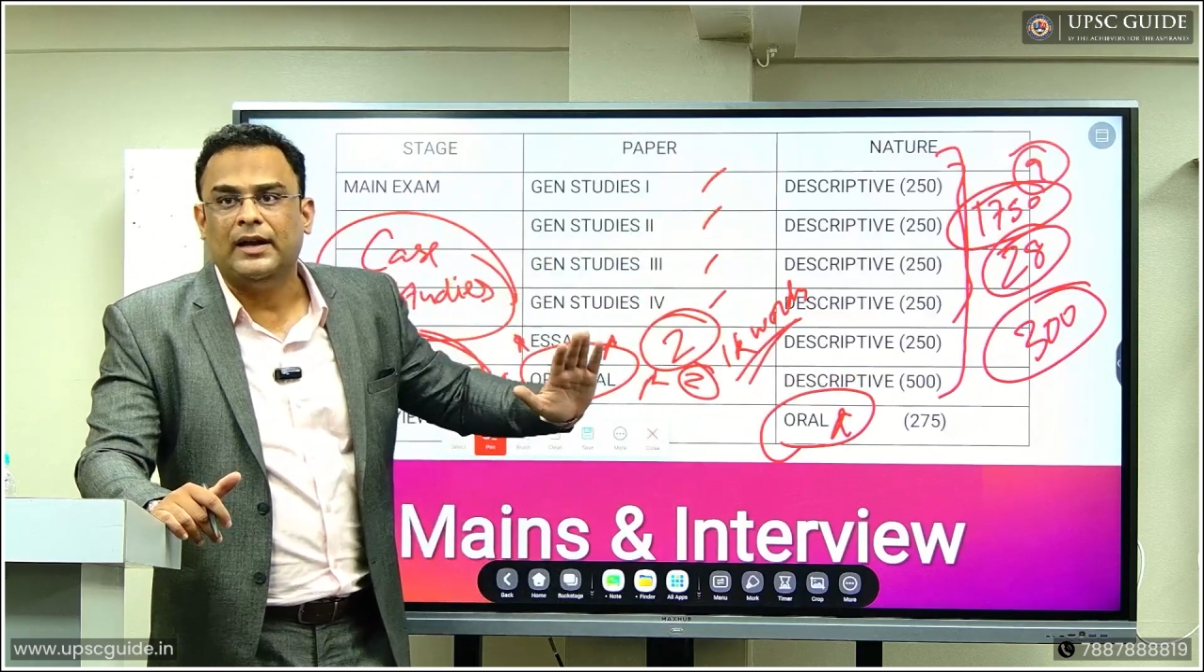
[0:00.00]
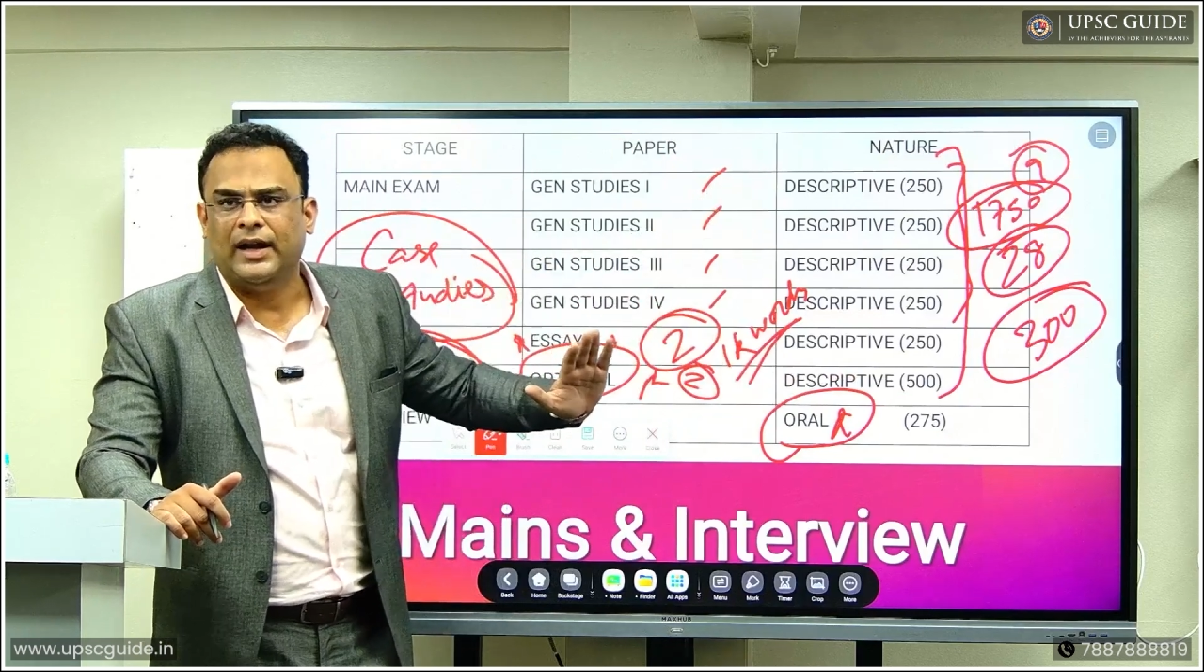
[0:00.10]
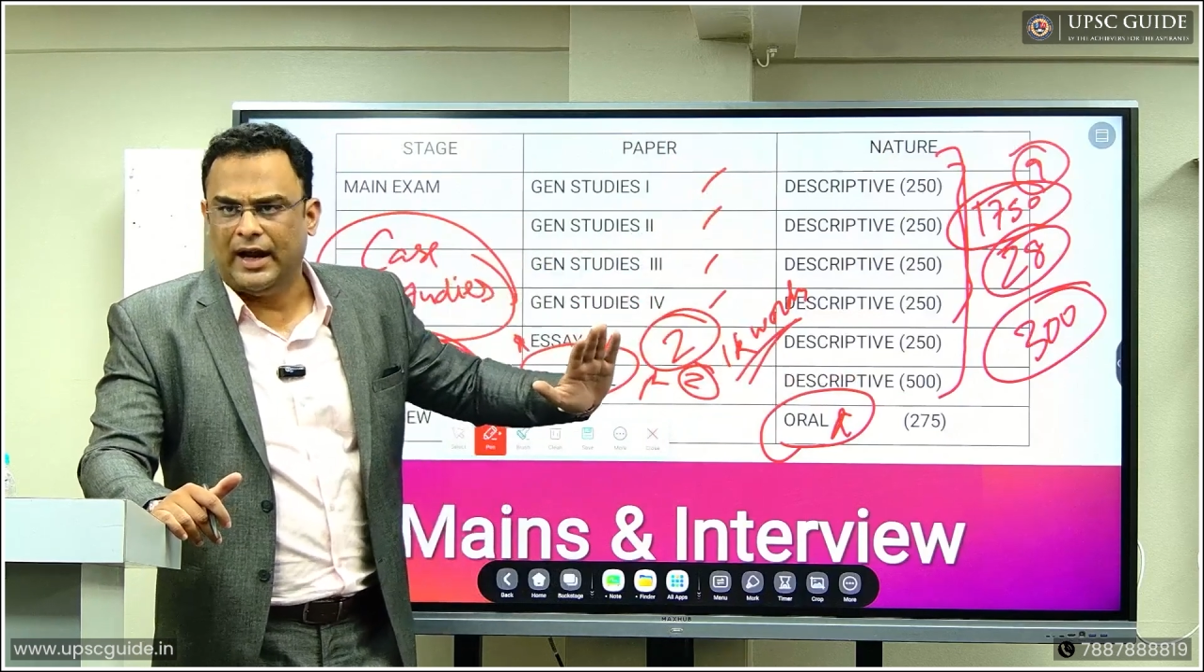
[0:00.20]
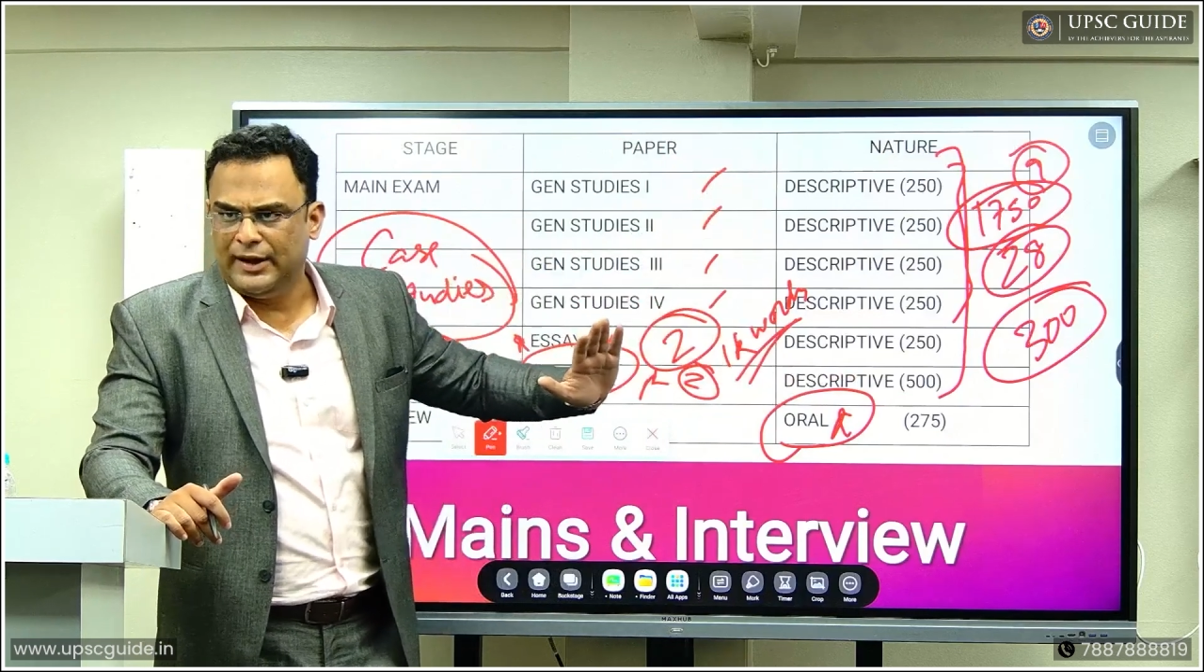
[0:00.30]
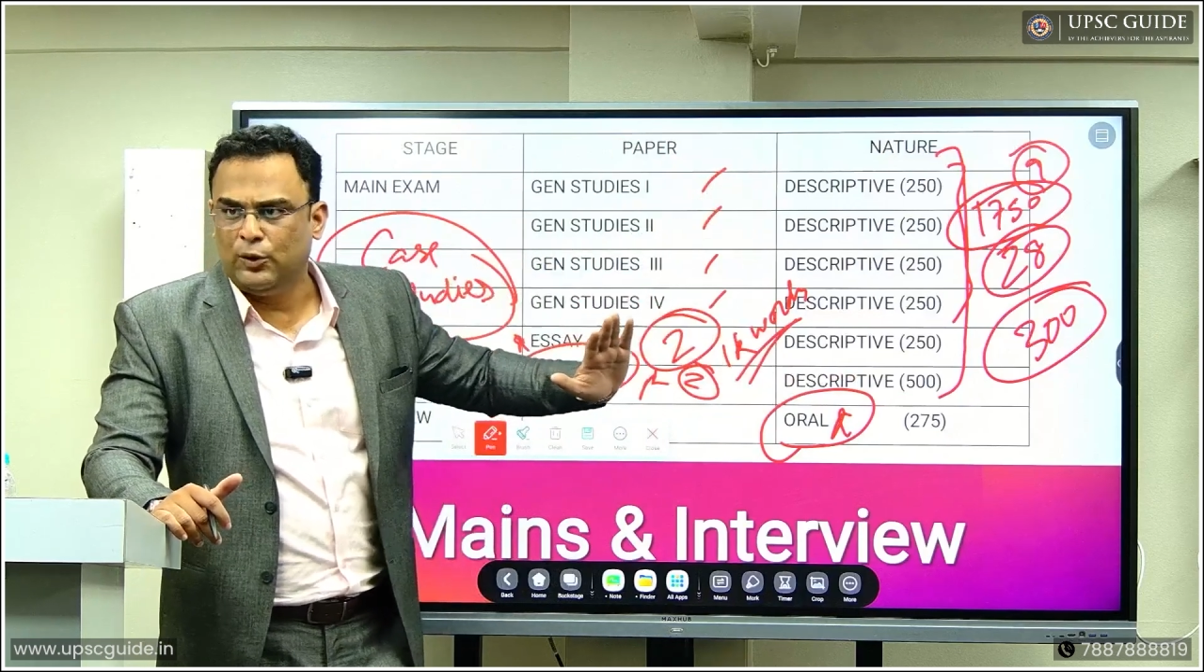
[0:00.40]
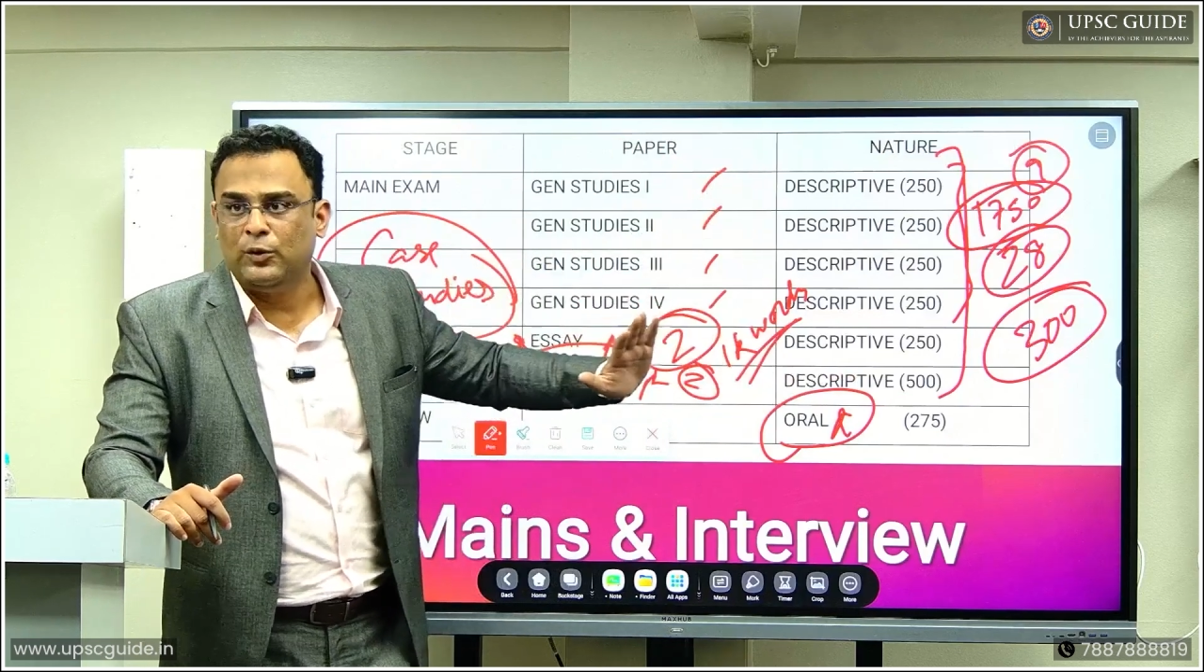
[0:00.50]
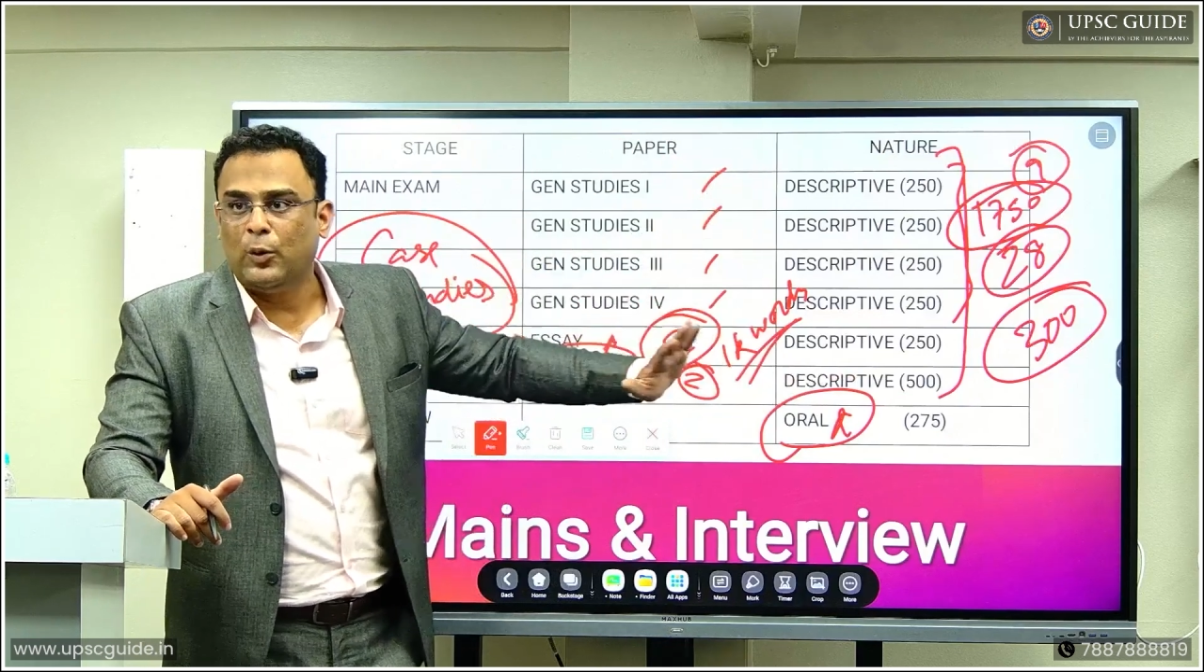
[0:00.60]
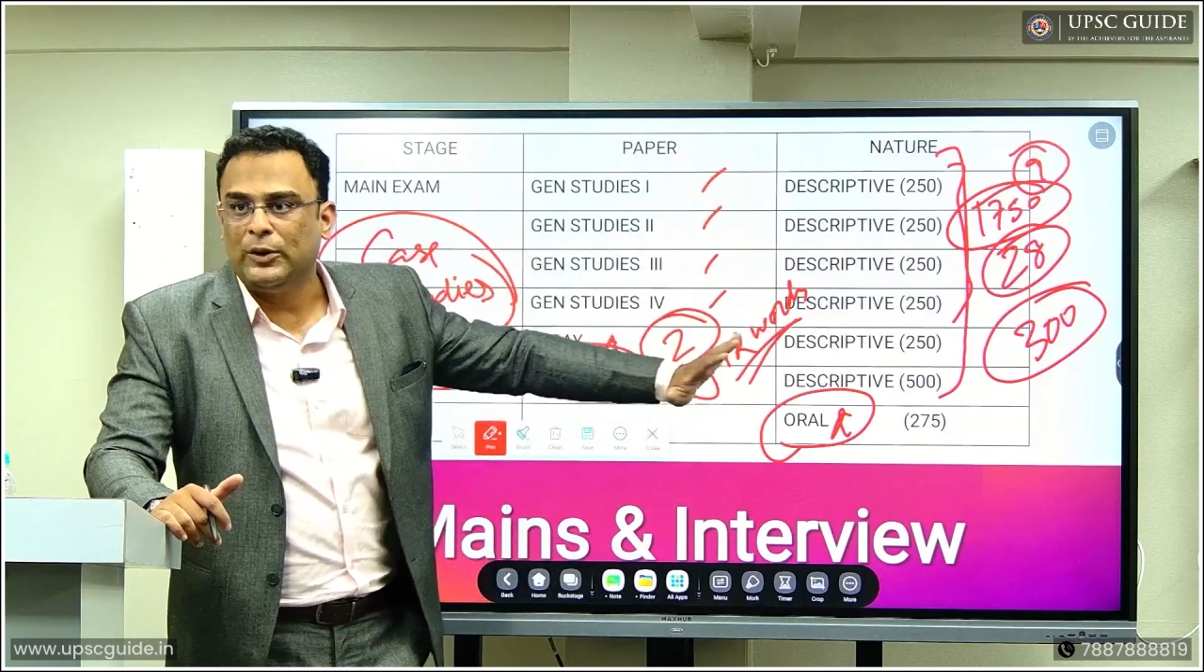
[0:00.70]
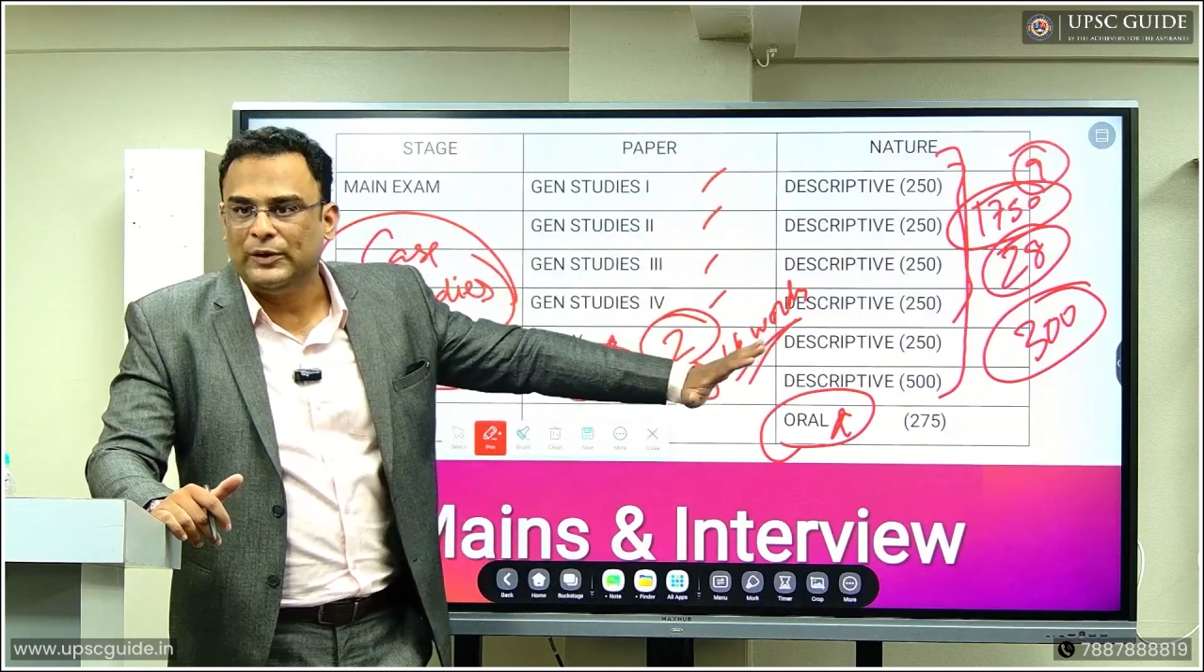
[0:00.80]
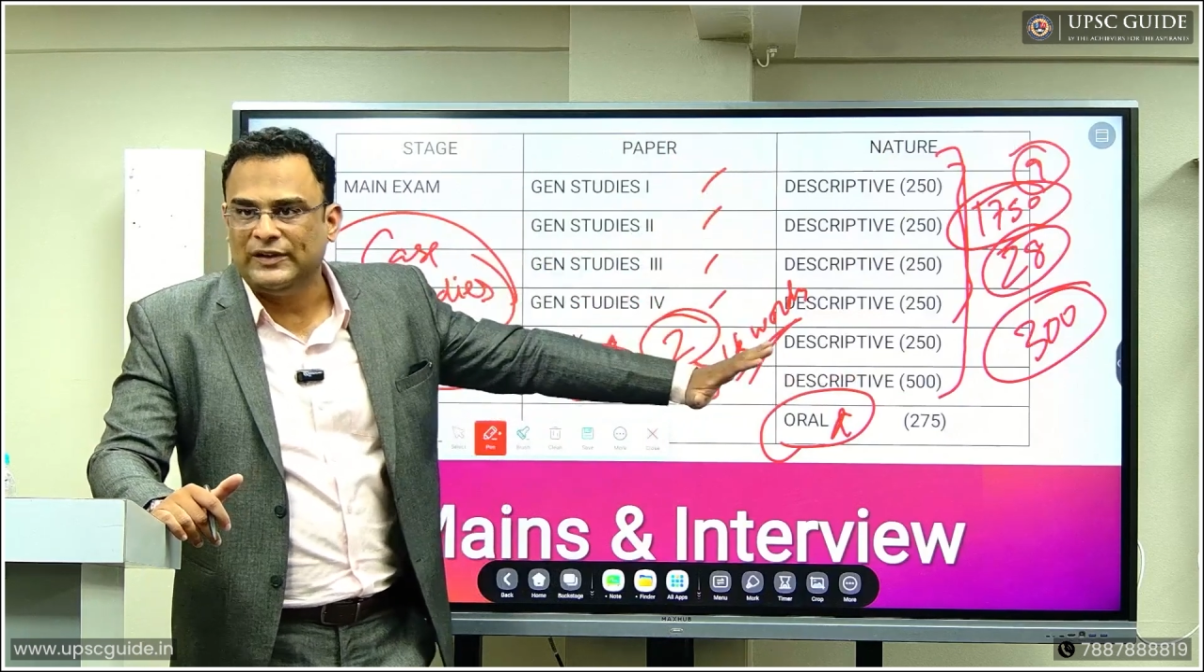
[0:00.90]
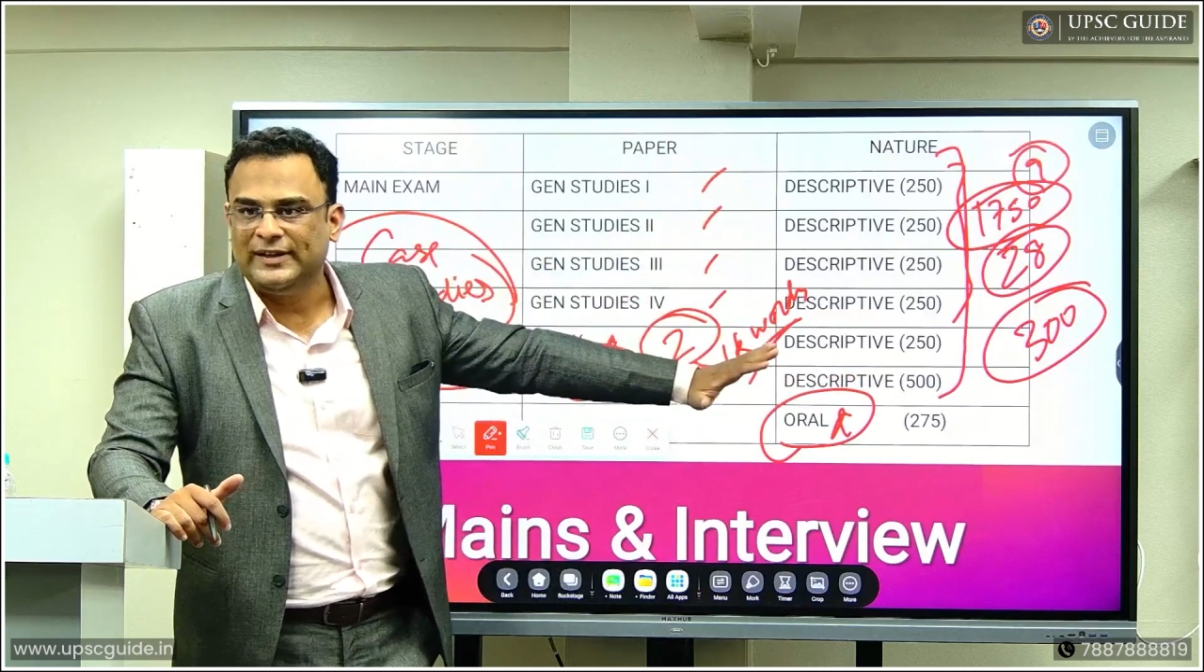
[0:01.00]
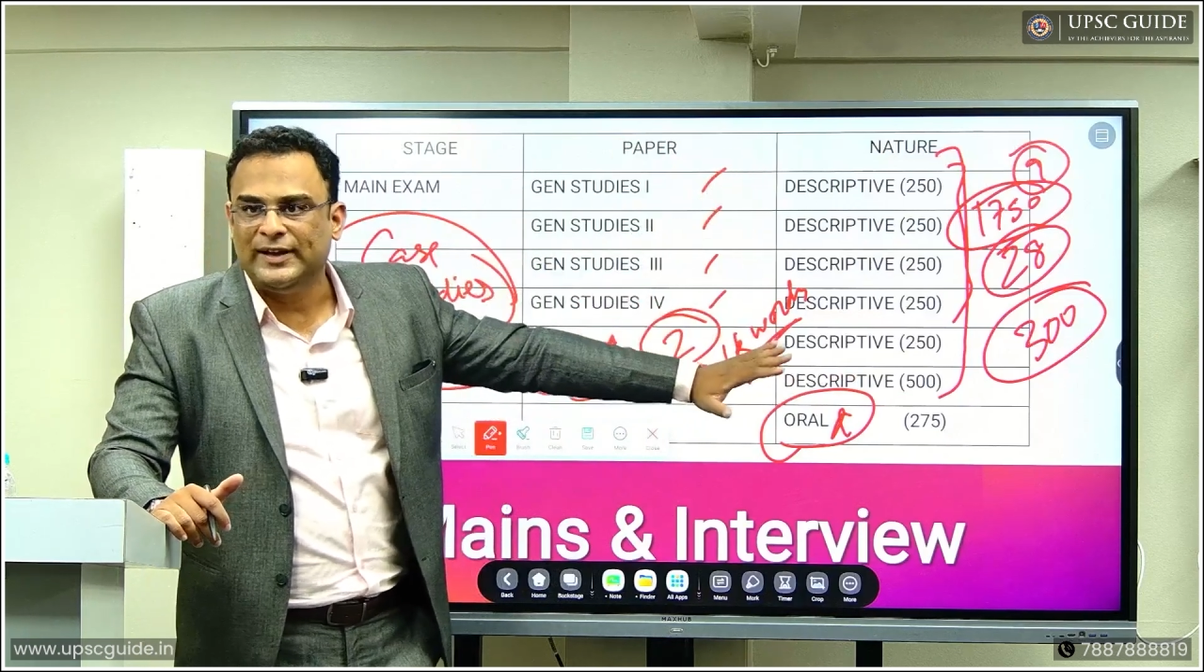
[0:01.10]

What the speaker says: I don't want to say that